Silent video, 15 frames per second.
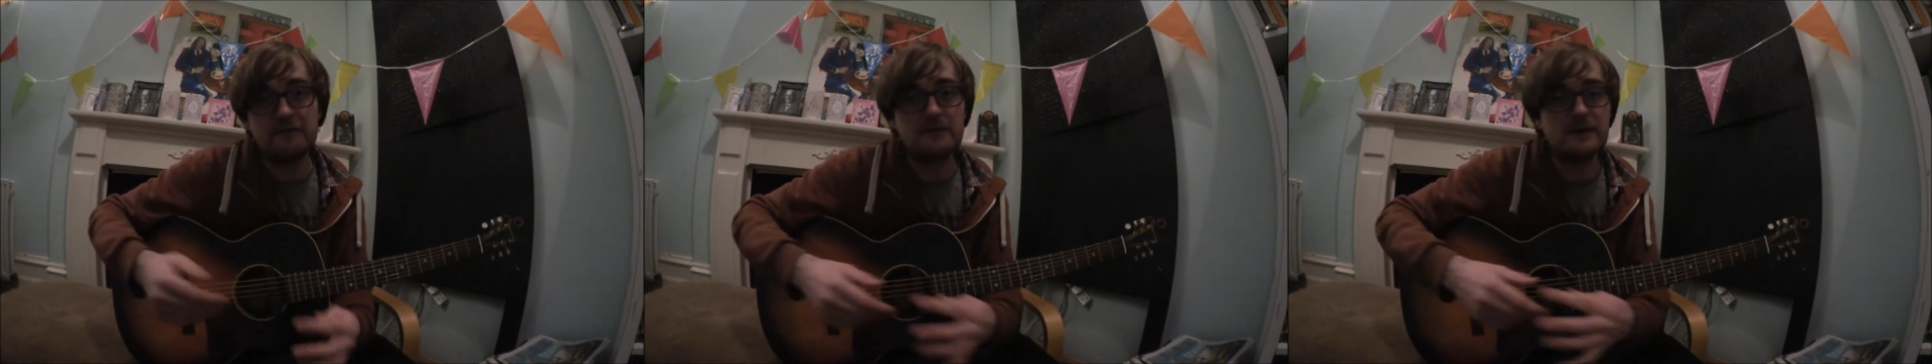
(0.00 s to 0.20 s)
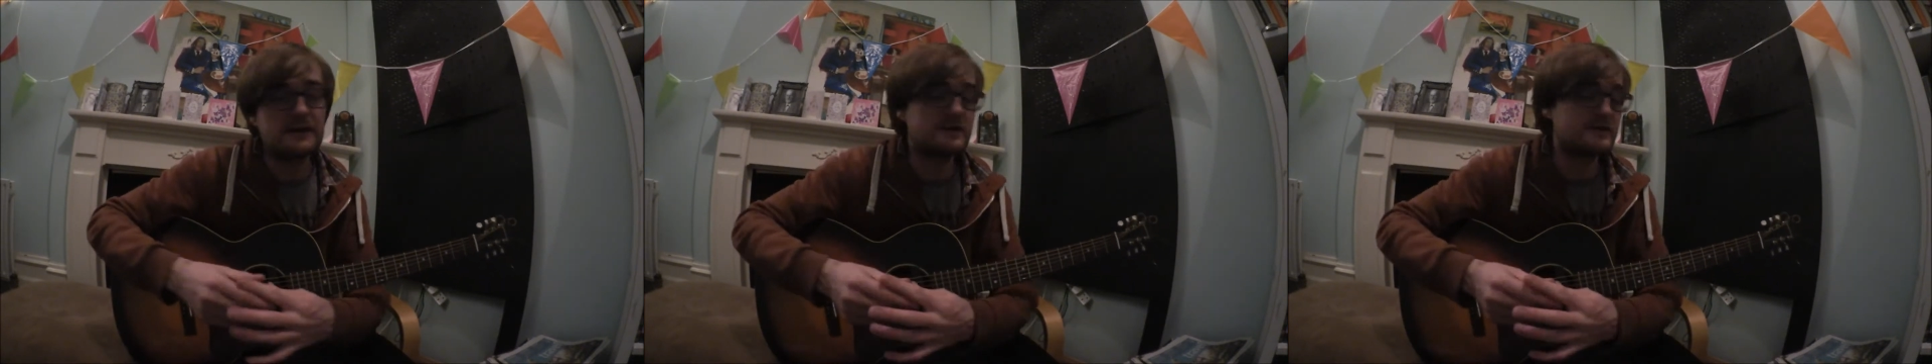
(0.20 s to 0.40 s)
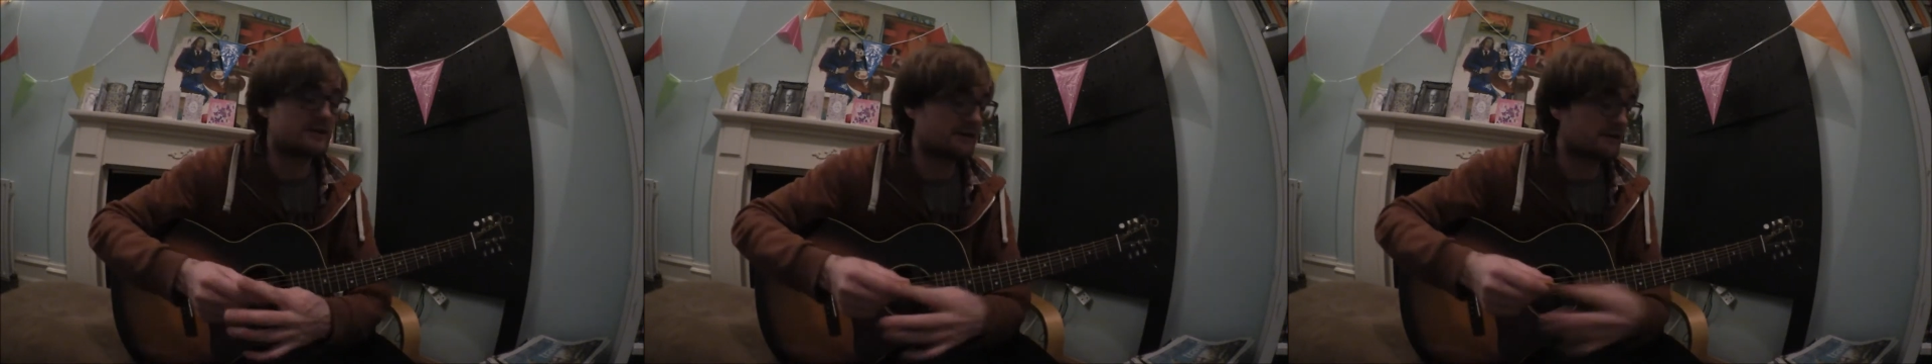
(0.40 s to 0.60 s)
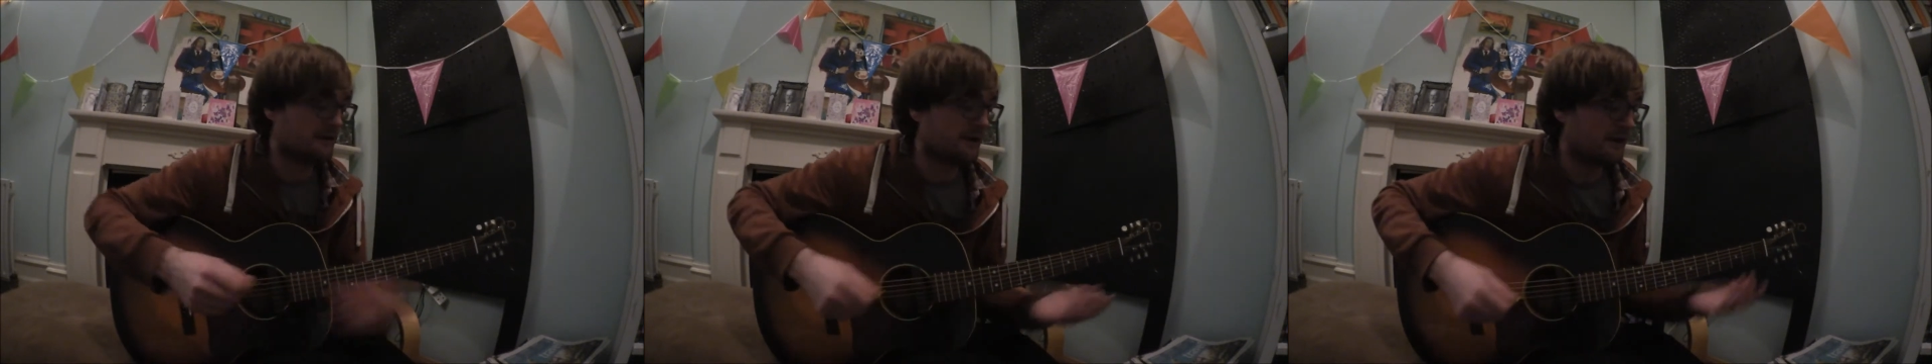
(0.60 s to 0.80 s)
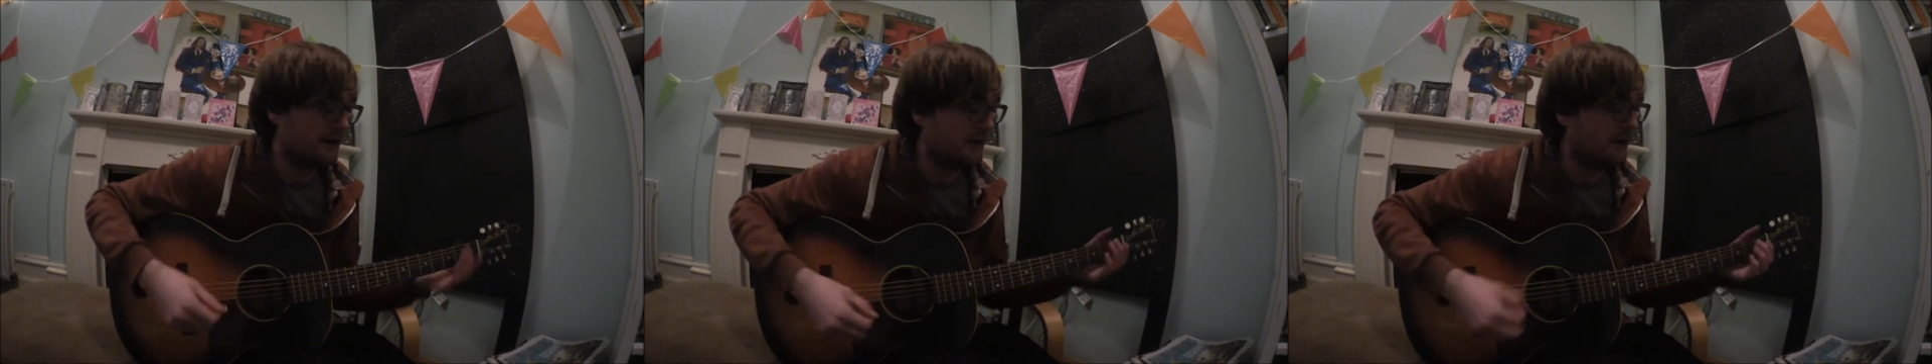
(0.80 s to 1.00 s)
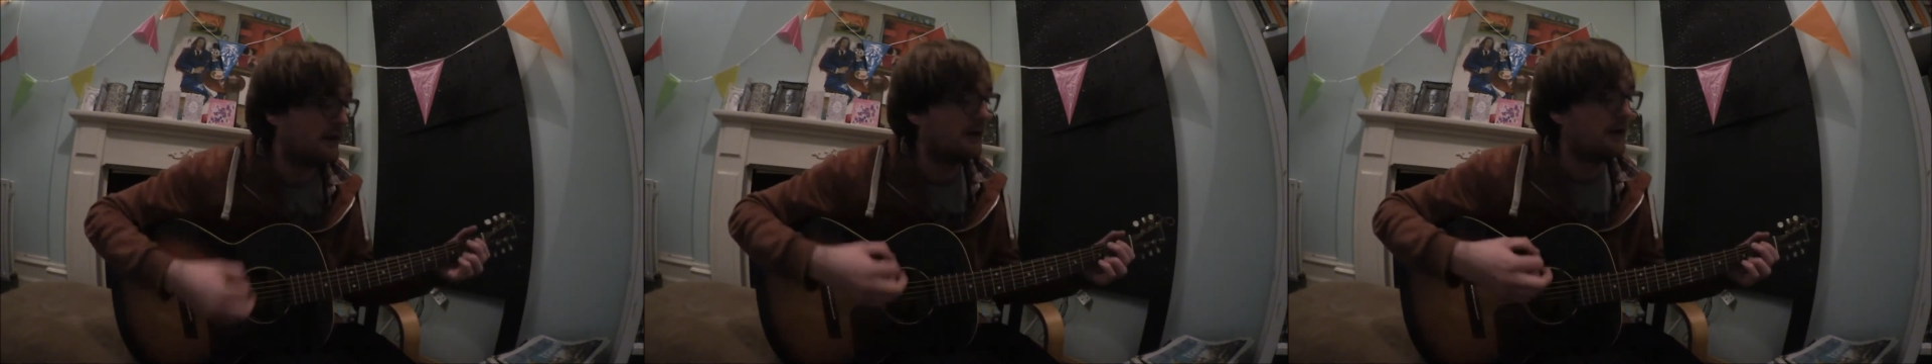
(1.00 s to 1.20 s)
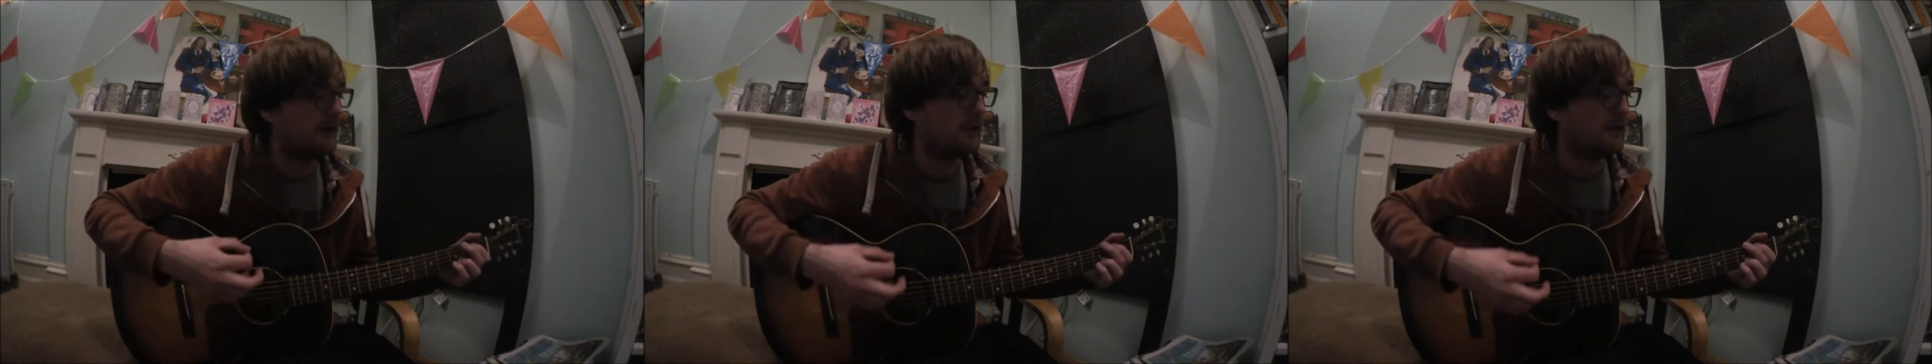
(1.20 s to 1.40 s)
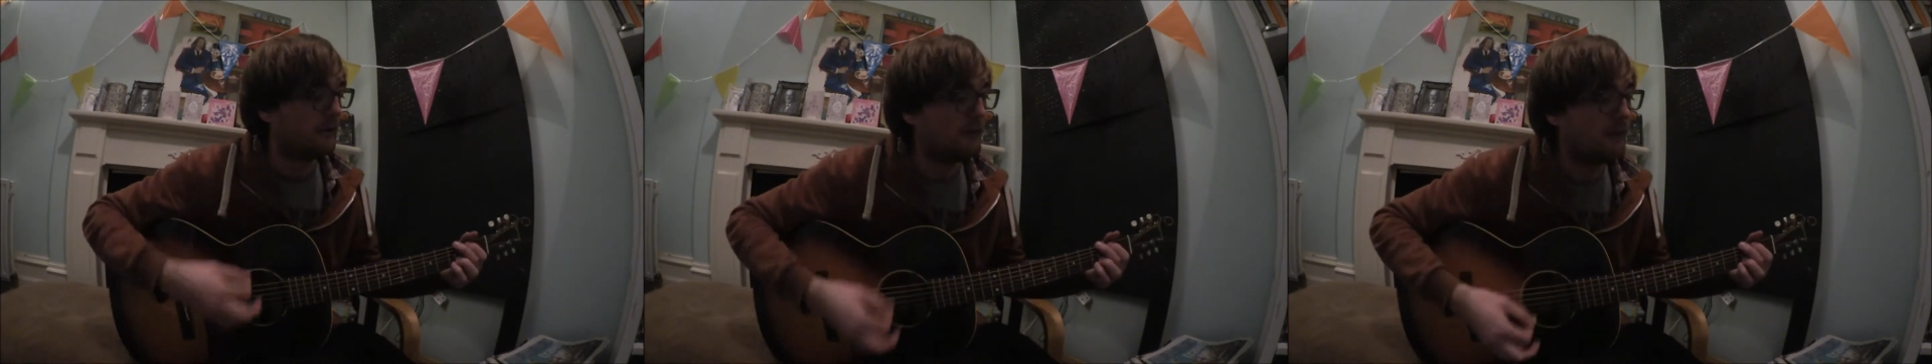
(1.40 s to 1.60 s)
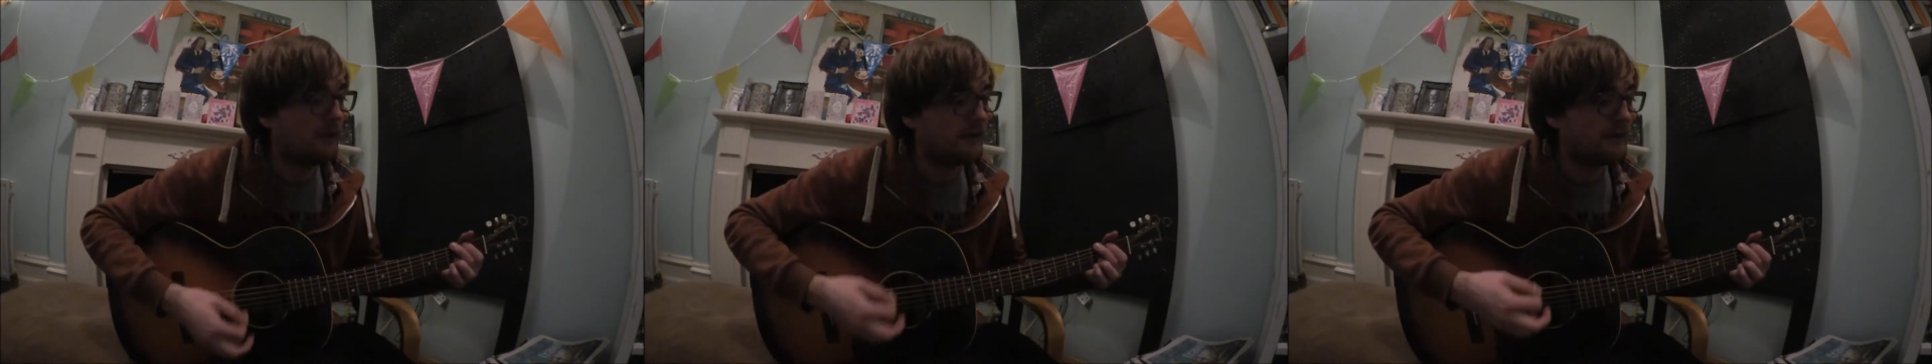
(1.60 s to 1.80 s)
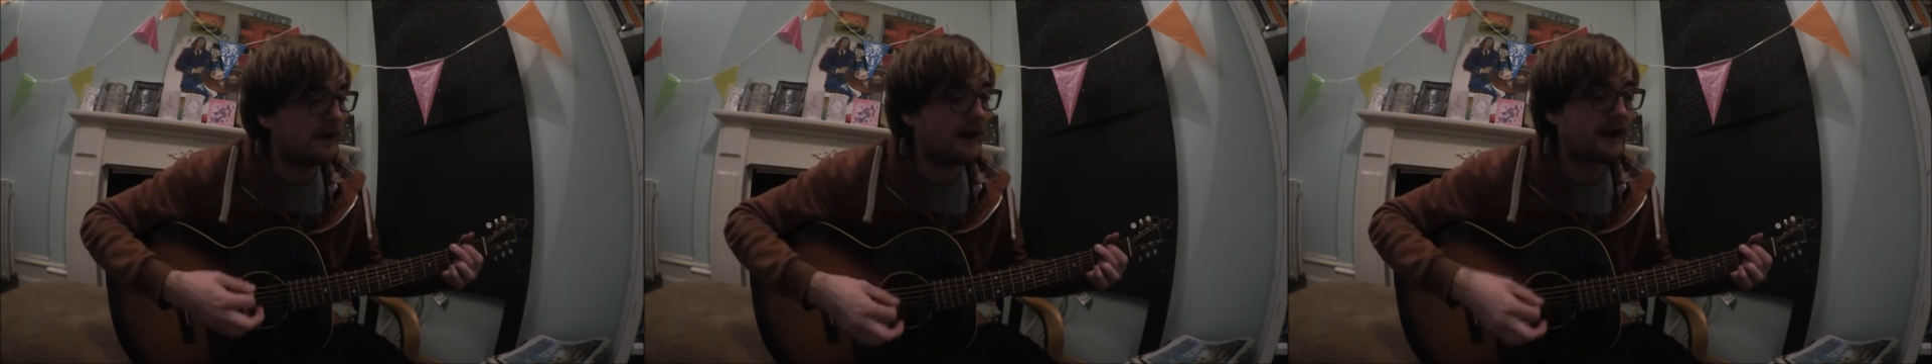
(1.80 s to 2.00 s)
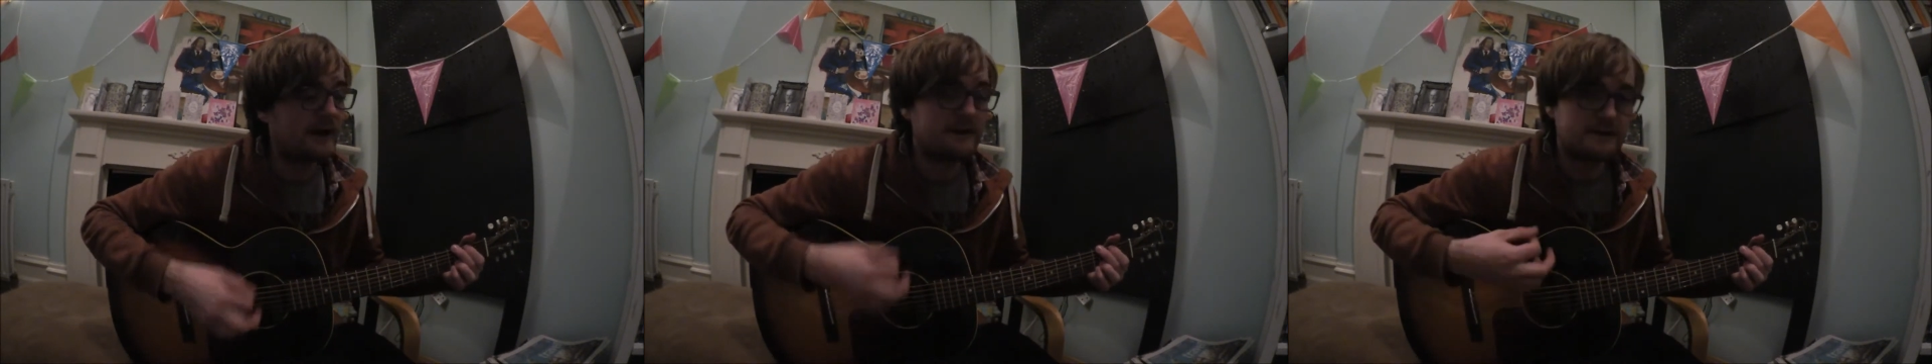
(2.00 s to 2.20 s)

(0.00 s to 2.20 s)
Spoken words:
beat stronger. 1 and